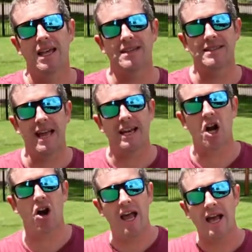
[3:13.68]
Your standard
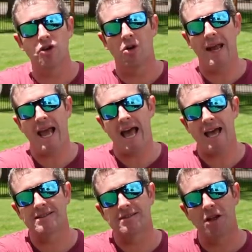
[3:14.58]
kayak normally
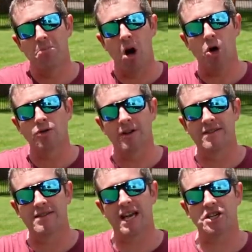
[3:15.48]
has the
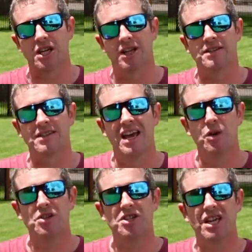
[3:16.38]
molded sections,
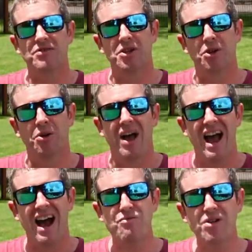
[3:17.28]
which gives you
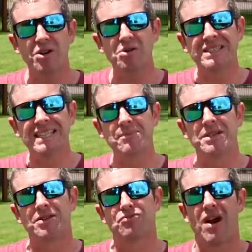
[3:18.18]
a real
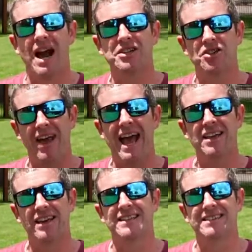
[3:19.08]
limited range of how
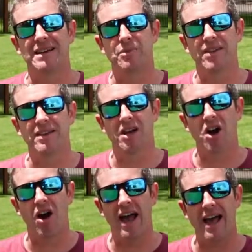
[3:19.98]
you can sit within the
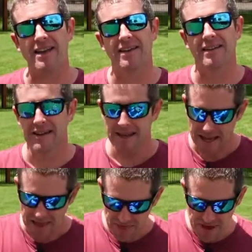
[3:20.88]
kayak.
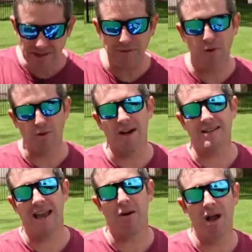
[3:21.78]
These
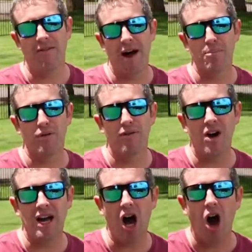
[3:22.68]
footrests, however,
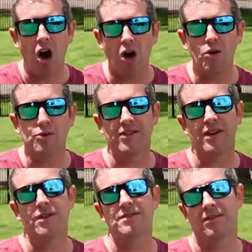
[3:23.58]
provide a whole
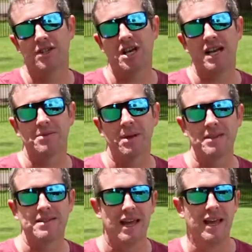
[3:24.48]
series of
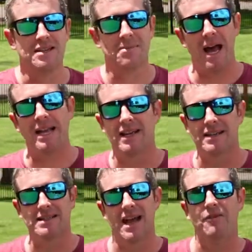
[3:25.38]
adjustments to make it
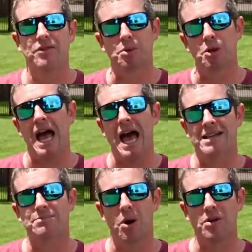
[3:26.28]
as comfortable
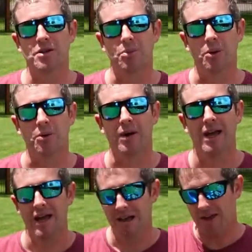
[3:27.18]
as possible.
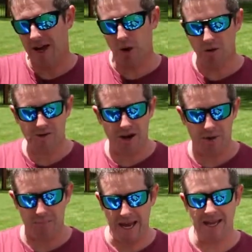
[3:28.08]
They
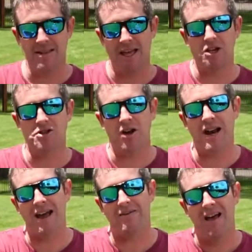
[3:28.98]
also mean that you don't
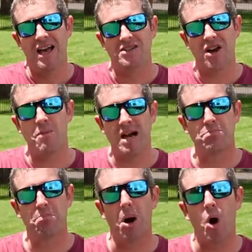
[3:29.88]
have so much
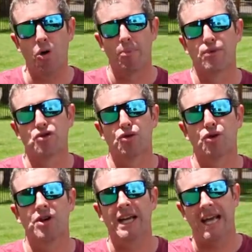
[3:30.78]
bulk
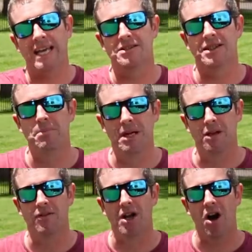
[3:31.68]
protruding into the
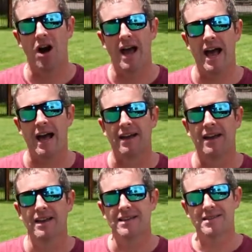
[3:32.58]
middle of the kayak.
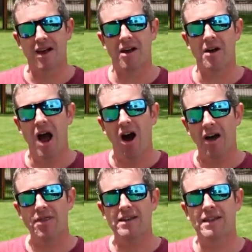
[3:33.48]
So
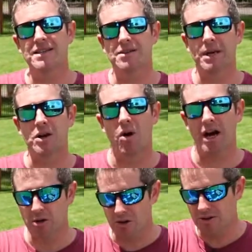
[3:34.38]
I think these will be
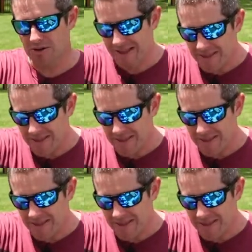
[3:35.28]
quite good.